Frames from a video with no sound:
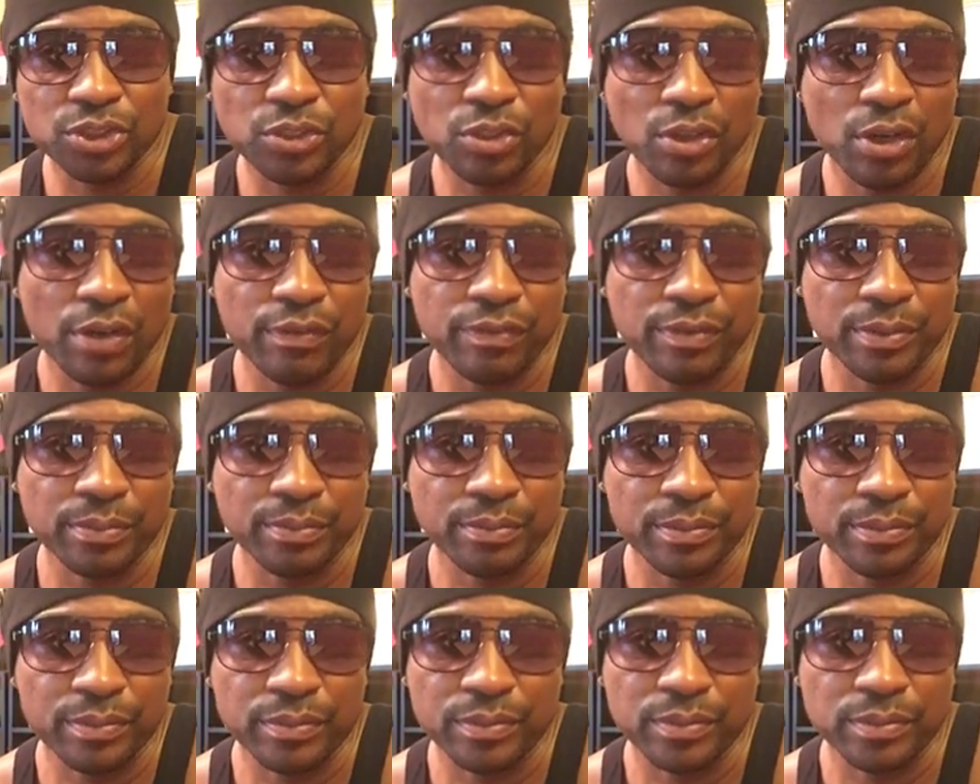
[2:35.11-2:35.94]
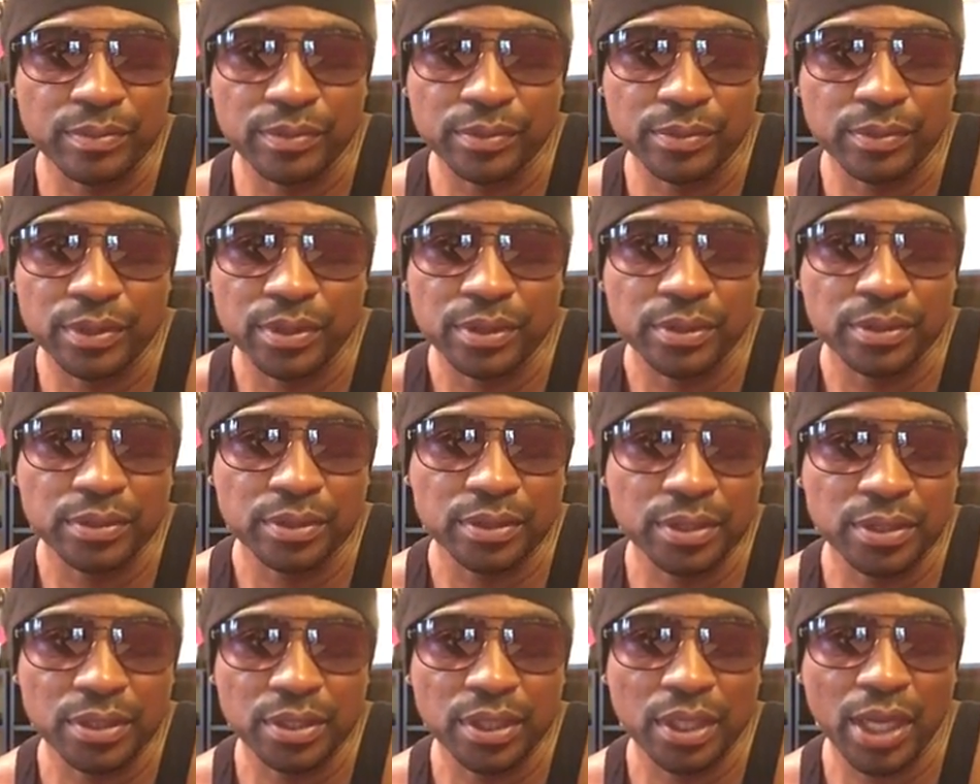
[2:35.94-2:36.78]
Crawford
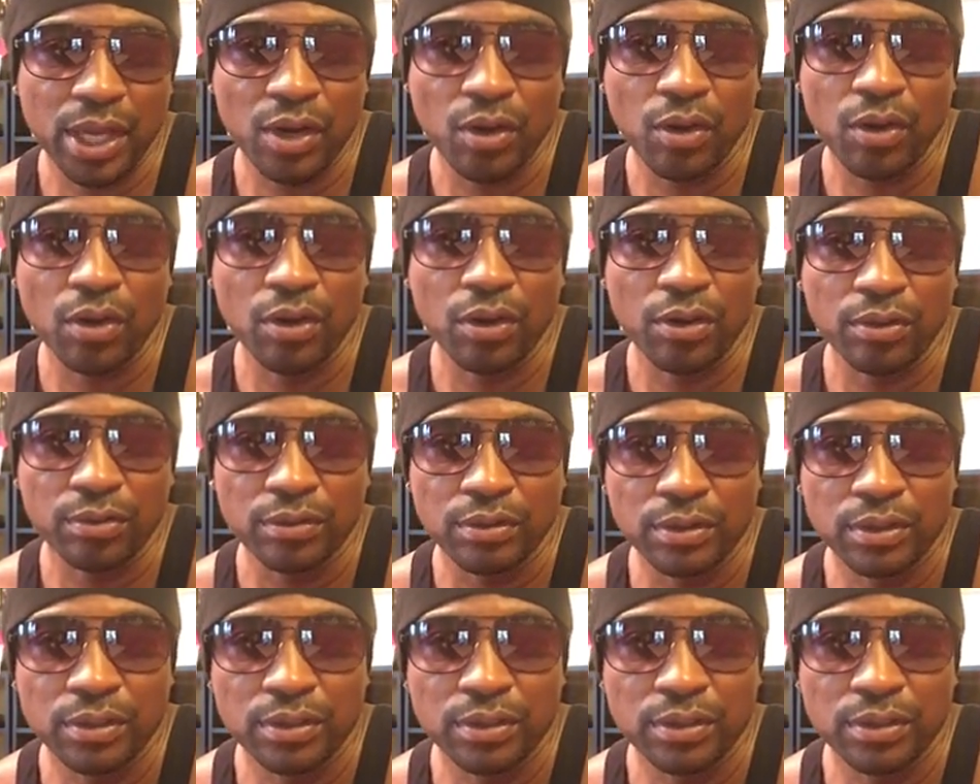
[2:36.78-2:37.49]
at all.